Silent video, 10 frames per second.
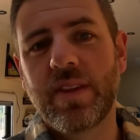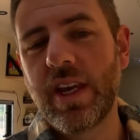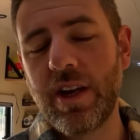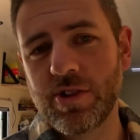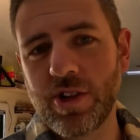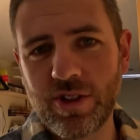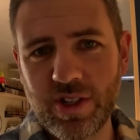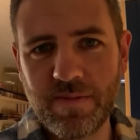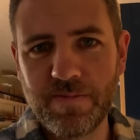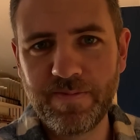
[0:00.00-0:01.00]
Kira's
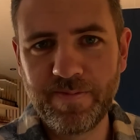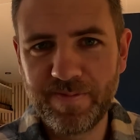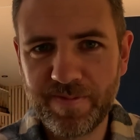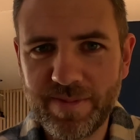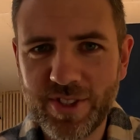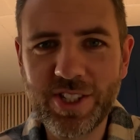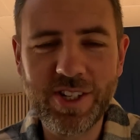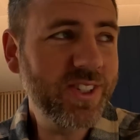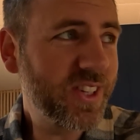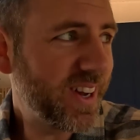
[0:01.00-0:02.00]
lost it.
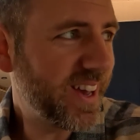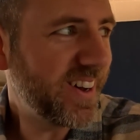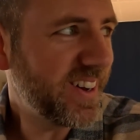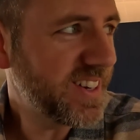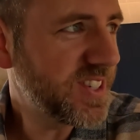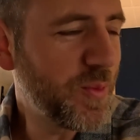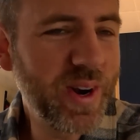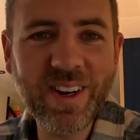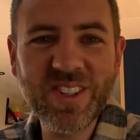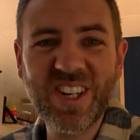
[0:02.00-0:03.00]
She's lost our card, so
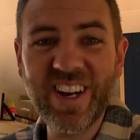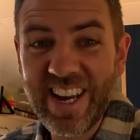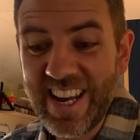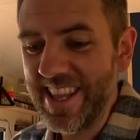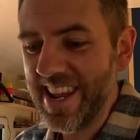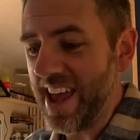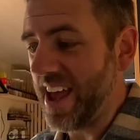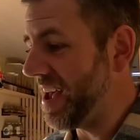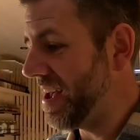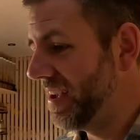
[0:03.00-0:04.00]
we're now stuck in the
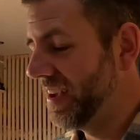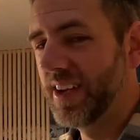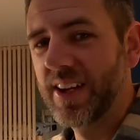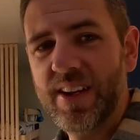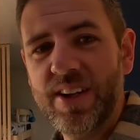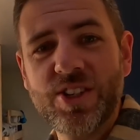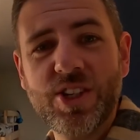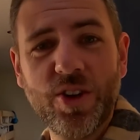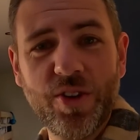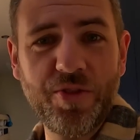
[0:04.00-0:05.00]
air.
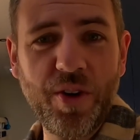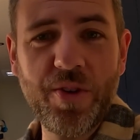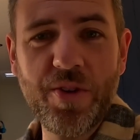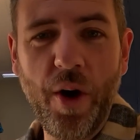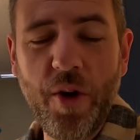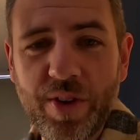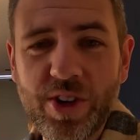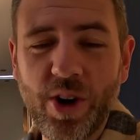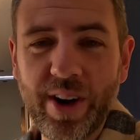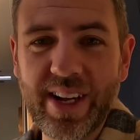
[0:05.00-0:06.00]
She's on the phone,
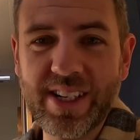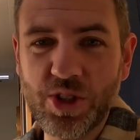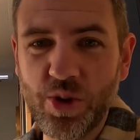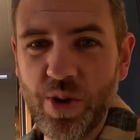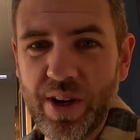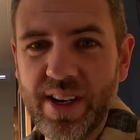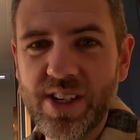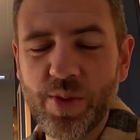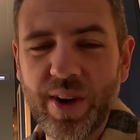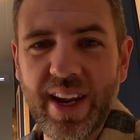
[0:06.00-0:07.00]
hopefully trying to get it
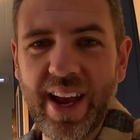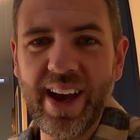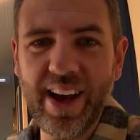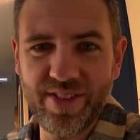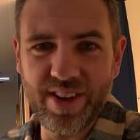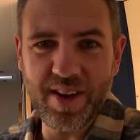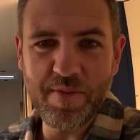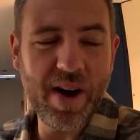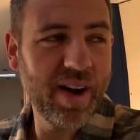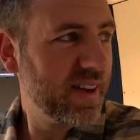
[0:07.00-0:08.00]
sorted so we can get out of here.
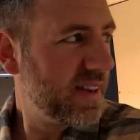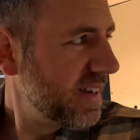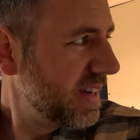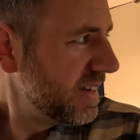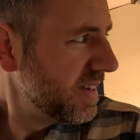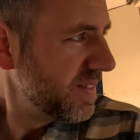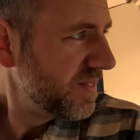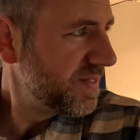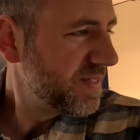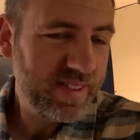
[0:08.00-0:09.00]
But
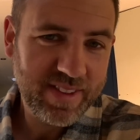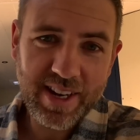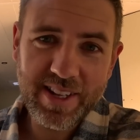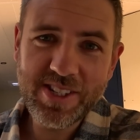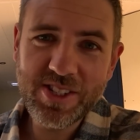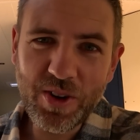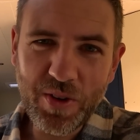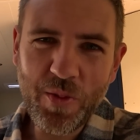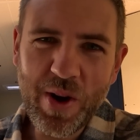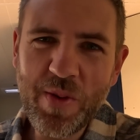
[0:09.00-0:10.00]
yeah, this is
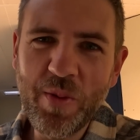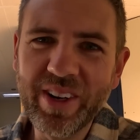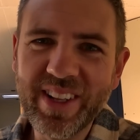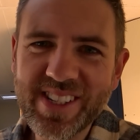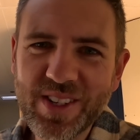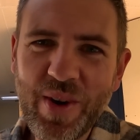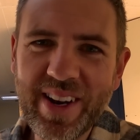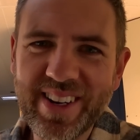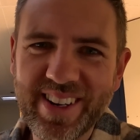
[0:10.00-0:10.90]
not the way we wanted this to end.